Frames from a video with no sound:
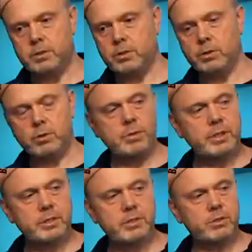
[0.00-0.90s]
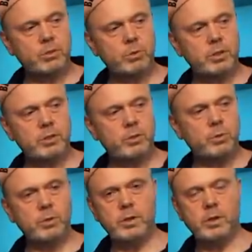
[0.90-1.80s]
So this is a totally
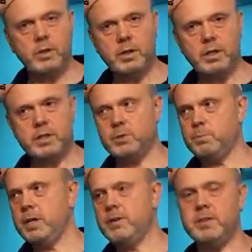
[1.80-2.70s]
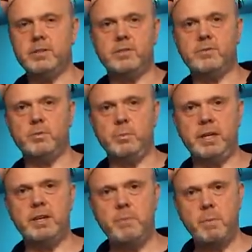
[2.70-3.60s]
new experience for
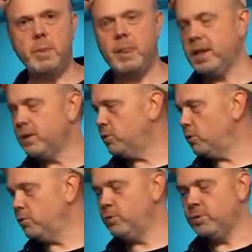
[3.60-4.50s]
me, you know,